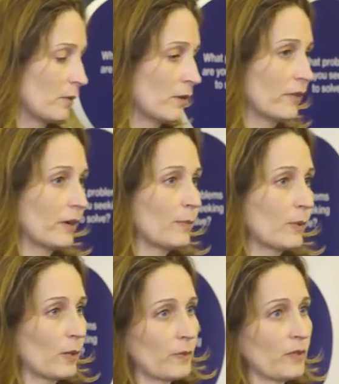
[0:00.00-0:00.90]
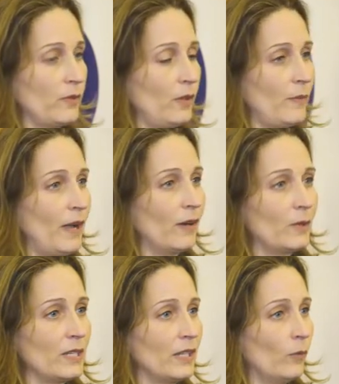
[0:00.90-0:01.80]
We were very purposeful about,
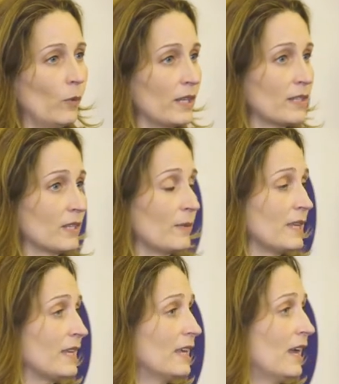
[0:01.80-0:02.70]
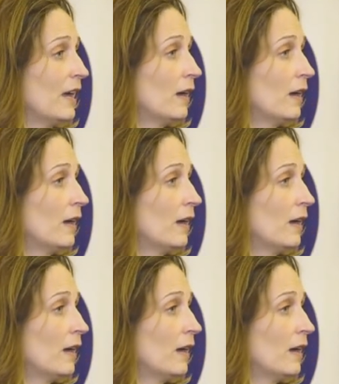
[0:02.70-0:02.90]
we didn't want it to be